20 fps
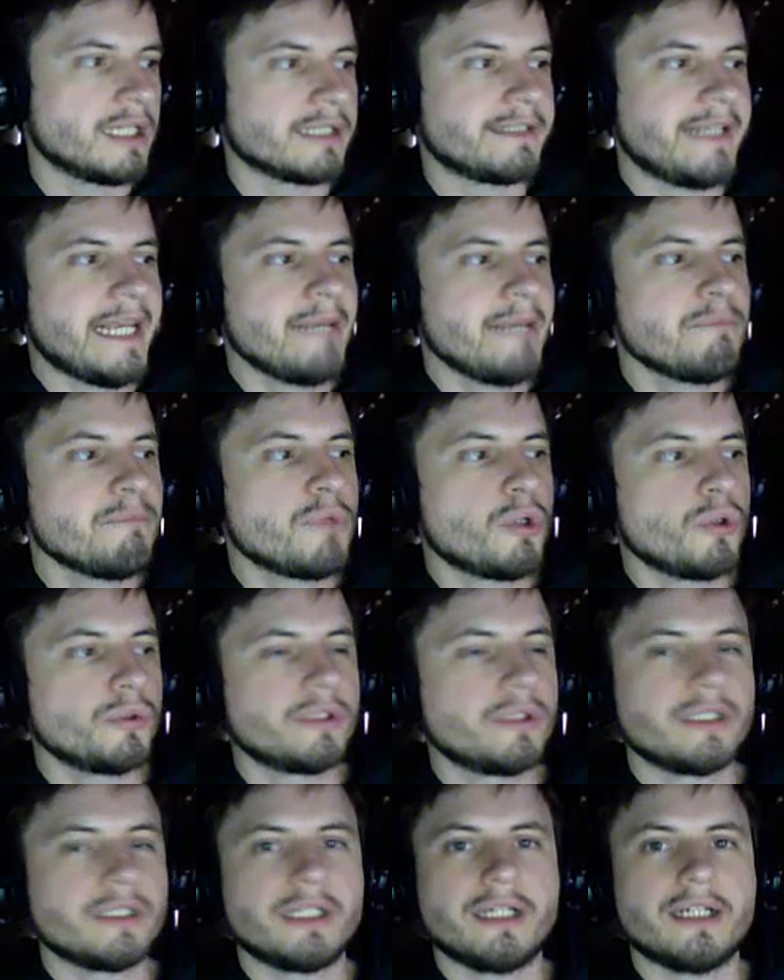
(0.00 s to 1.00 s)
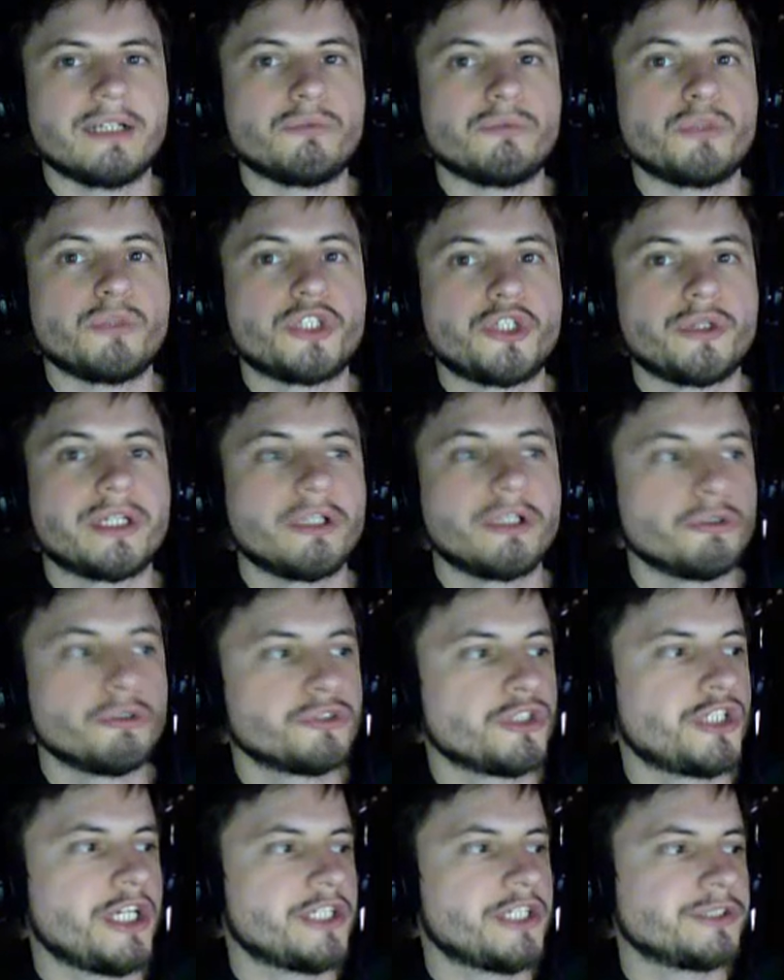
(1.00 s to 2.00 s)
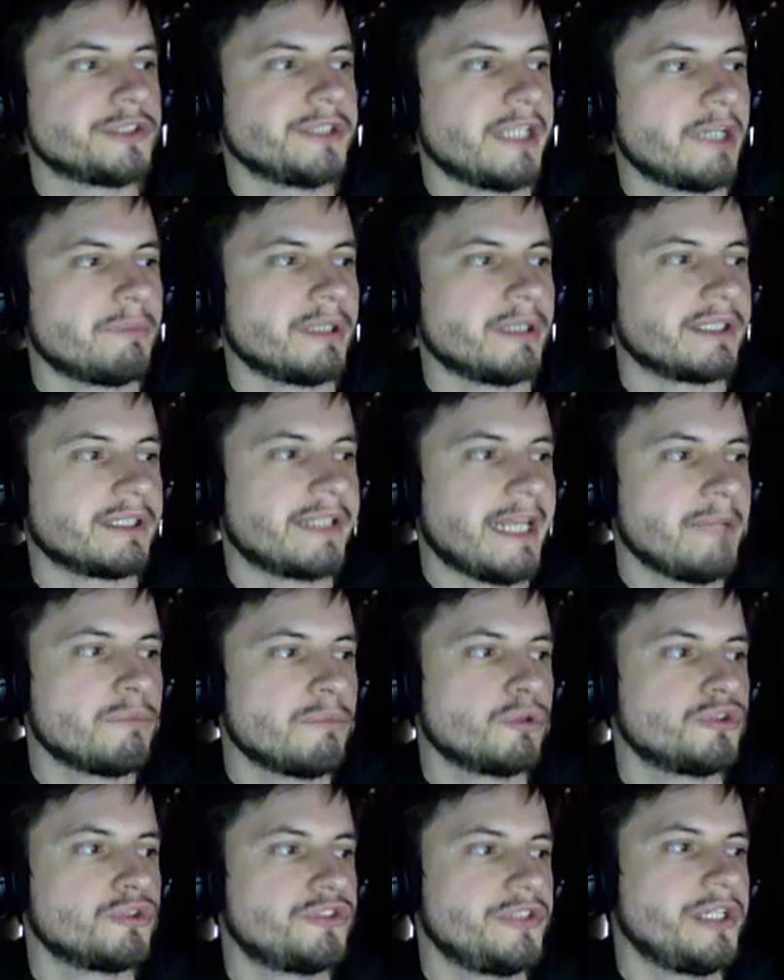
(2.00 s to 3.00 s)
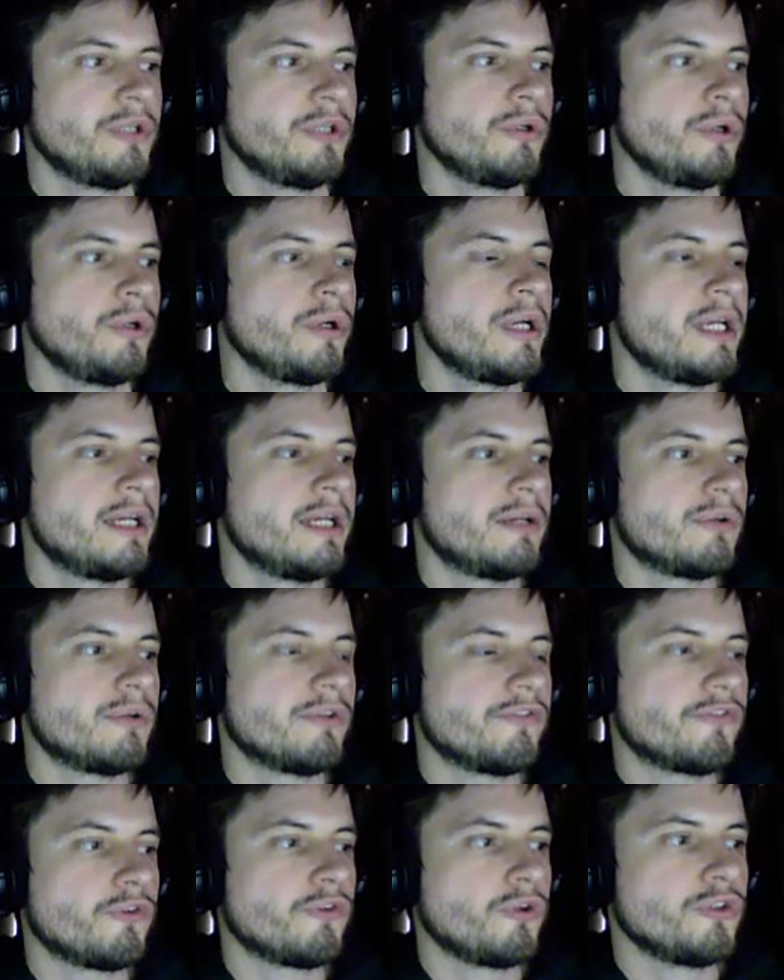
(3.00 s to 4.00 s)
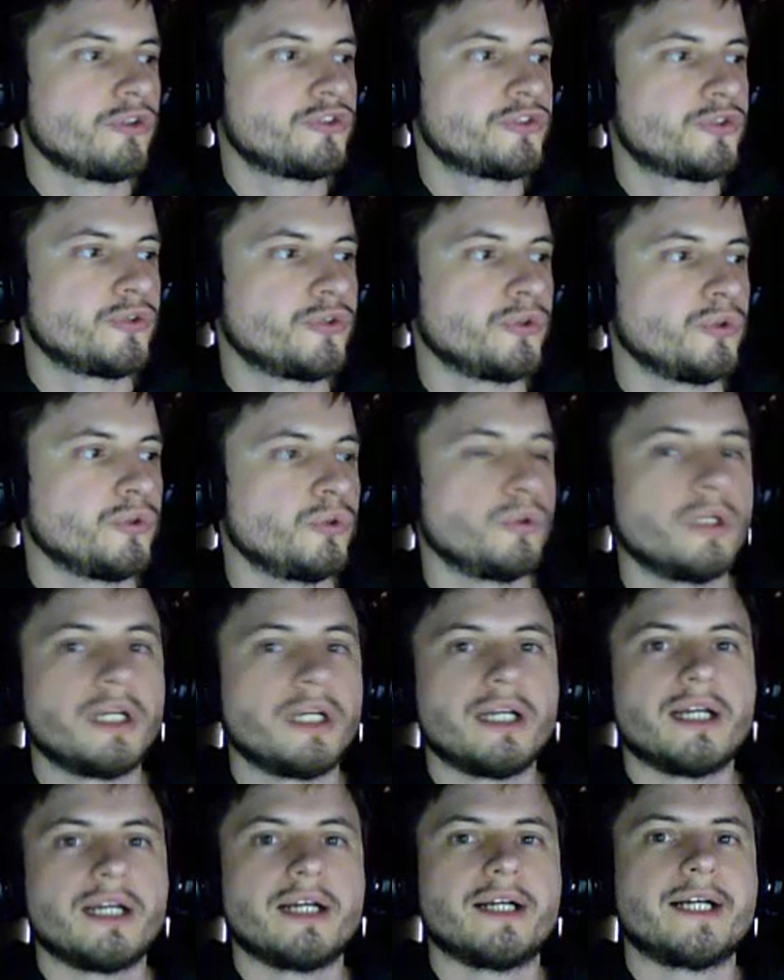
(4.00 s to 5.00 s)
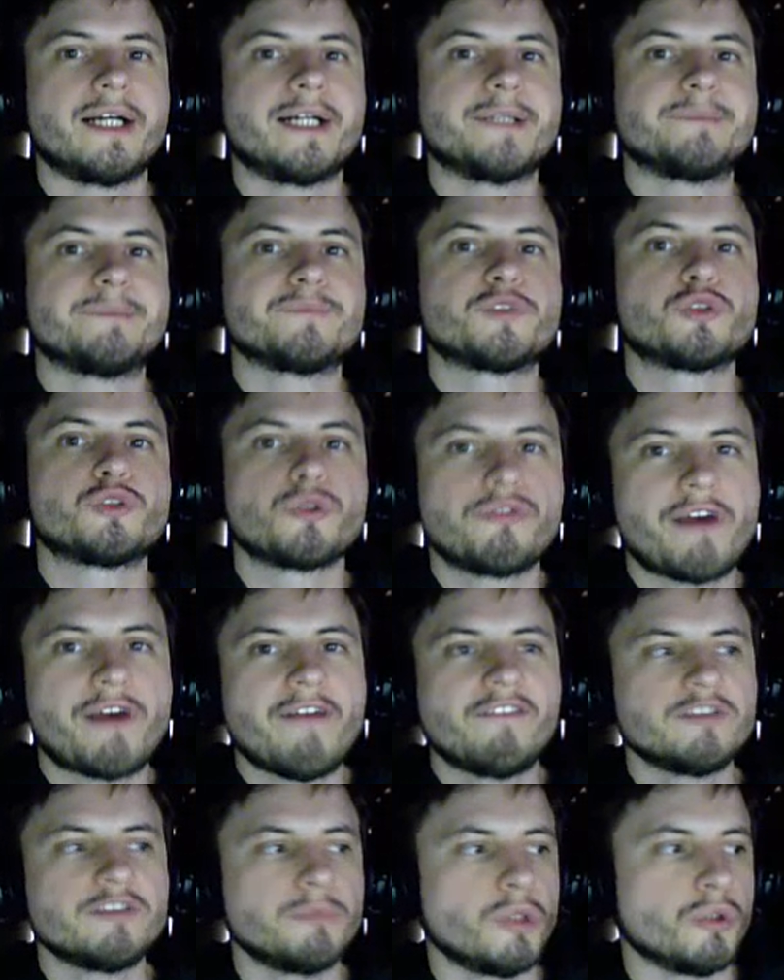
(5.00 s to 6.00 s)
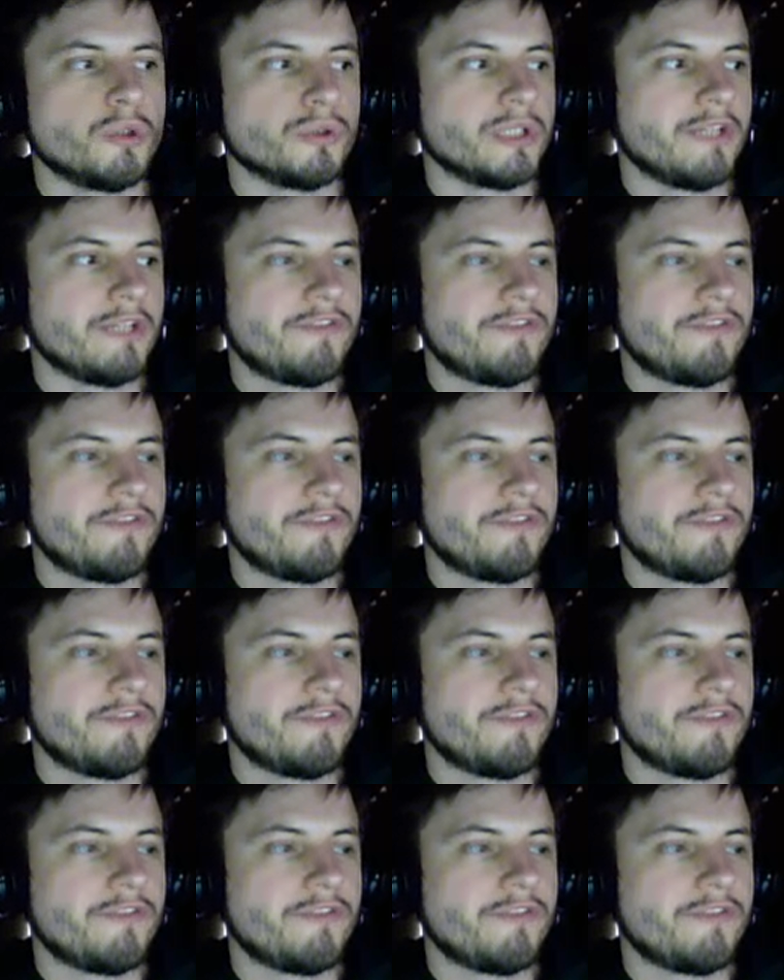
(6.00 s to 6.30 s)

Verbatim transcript: Game mode, which you can also change later, but game mode 0 refers to survival mode.